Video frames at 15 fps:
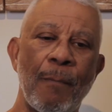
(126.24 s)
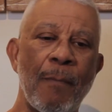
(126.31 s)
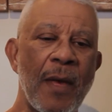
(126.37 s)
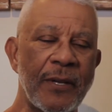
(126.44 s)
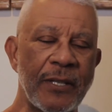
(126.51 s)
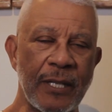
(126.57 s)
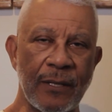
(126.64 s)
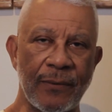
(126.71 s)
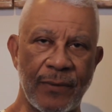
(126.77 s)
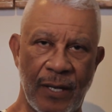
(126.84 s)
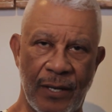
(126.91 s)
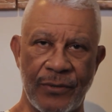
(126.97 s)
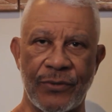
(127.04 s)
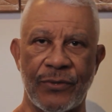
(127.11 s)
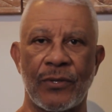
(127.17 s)
many of
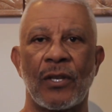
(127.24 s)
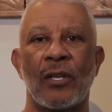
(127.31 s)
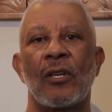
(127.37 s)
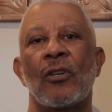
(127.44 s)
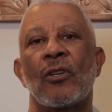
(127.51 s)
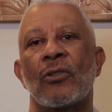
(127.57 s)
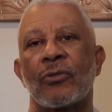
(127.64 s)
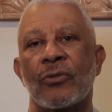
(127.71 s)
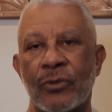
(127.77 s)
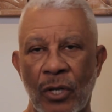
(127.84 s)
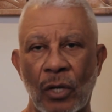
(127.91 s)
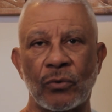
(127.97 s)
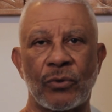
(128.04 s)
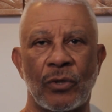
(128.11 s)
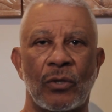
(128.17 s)
us
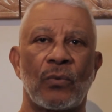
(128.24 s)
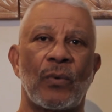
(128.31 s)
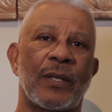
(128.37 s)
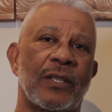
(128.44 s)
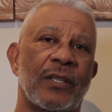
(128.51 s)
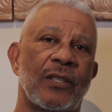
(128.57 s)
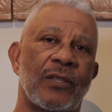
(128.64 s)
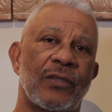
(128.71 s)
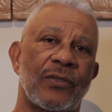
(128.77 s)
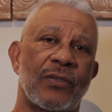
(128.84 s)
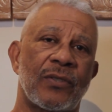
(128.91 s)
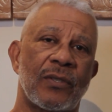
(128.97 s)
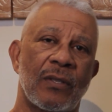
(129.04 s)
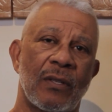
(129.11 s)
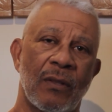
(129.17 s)
don't know what it
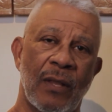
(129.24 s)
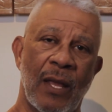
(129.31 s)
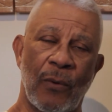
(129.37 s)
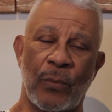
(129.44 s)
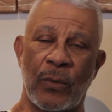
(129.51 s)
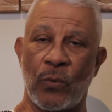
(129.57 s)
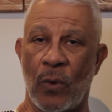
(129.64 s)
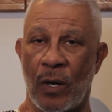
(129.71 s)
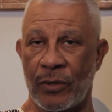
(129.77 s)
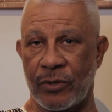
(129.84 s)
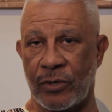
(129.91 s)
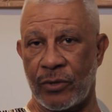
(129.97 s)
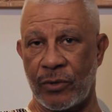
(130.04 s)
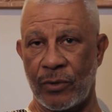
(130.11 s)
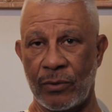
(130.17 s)
is that we want
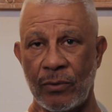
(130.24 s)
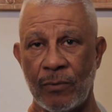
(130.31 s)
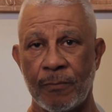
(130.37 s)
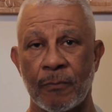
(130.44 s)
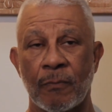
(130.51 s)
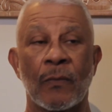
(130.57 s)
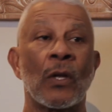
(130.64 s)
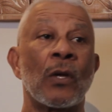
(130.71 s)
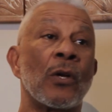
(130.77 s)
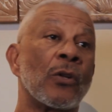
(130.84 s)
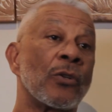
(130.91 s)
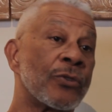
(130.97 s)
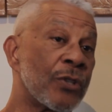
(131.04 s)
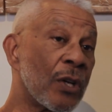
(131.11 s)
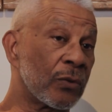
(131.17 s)
to do,
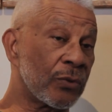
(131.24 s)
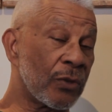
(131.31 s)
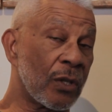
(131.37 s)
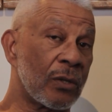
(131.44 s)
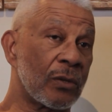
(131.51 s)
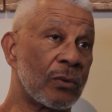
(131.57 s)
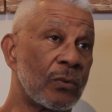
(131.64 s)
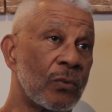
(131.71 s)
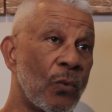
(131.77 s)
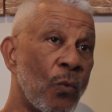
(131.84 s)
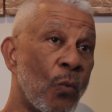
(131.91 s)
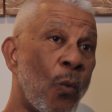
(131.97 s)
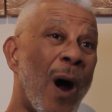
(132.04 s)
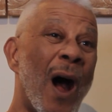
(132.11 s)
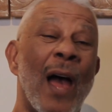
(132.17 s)
don't know
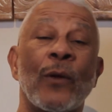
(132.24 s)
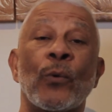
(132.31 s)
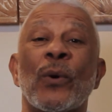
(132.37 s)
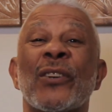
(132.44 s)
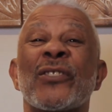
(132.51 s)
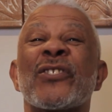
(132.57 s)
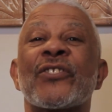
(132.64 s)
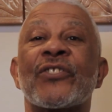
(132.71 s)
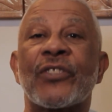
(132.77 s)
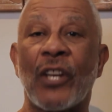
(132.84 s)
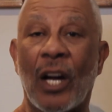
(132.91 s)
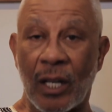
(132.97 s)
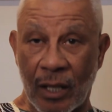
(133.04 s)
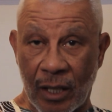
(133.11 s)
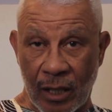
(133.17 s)
why we're
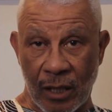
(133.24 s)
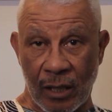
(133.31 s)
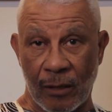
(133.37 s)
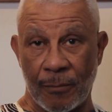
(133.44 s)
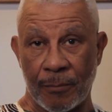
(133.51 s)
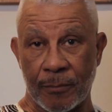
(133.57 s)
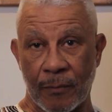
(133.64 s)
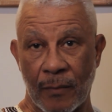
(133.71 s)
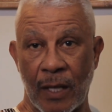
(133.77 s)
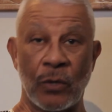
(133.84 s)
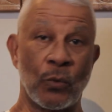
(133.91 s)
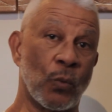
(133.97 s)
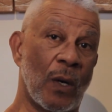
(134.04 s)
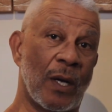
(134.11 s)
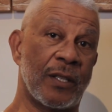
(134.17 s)
stuck
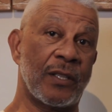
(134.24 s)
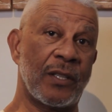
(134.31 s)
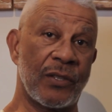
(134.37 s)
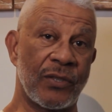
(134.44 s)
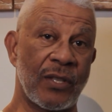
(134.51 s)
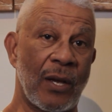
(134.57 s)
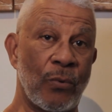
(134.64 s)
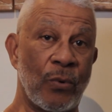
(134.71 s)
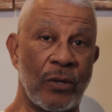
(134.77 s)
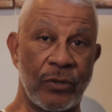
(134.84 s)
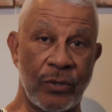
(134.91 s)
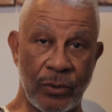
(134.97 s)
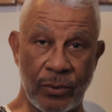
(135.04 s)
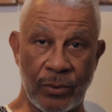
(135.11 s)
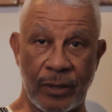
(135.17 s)
in what it is that we're
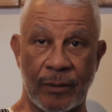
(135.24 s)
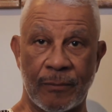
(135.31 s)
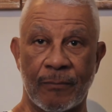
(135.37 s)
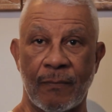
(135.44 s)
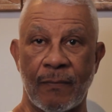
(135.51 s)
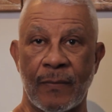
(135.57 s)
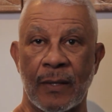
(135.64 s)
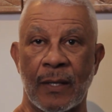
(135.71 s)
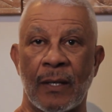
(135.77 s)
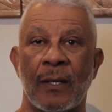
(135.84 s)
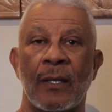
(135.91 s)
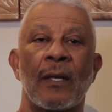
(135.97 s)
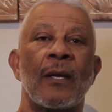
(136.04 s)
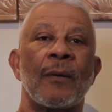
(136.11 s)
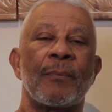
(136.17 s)
doing,
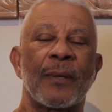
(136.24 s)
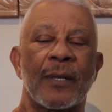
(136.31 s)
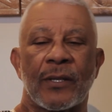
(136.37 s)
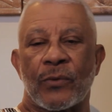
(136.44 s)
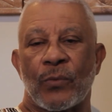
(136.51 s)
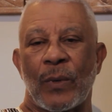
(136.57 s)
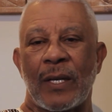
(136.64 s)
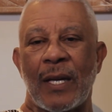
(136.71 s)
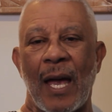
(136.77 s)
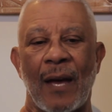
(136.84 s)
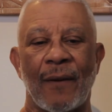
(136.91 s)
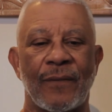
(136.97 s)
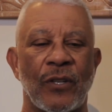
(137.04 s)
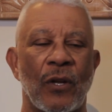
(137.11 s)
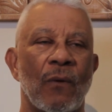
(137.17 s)
because we
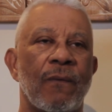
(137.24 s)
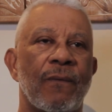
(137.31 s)
have no